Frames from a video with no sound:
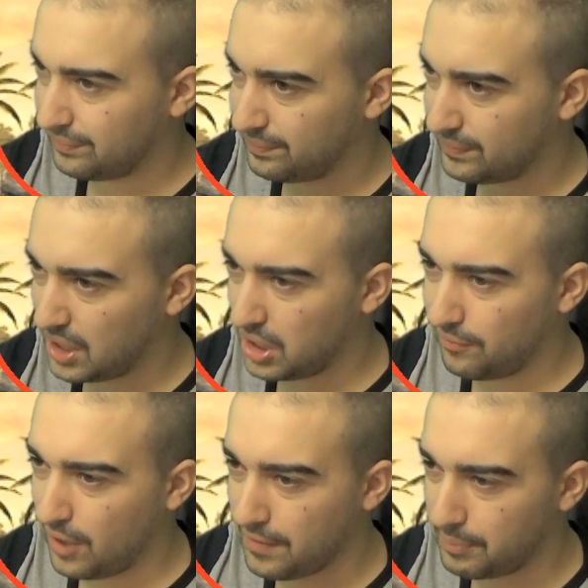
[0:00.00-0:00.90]
I don't know
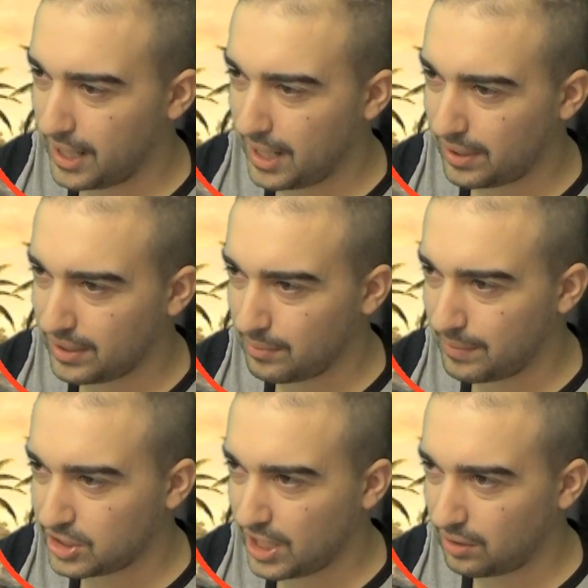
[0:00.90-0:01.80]
if I ever play one of them on
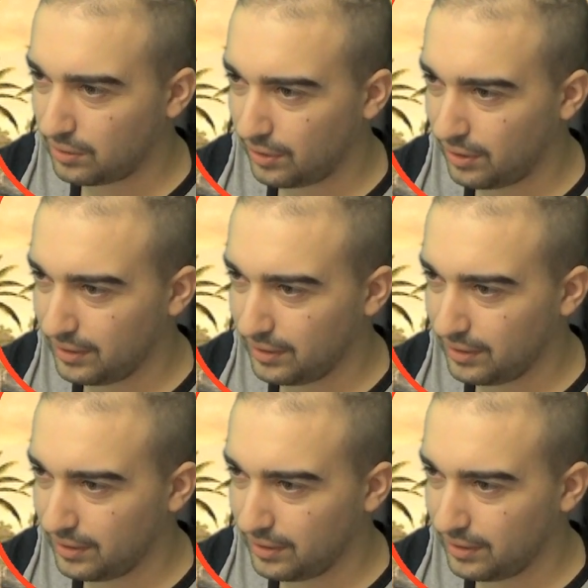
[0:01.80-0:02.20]
my channel or not.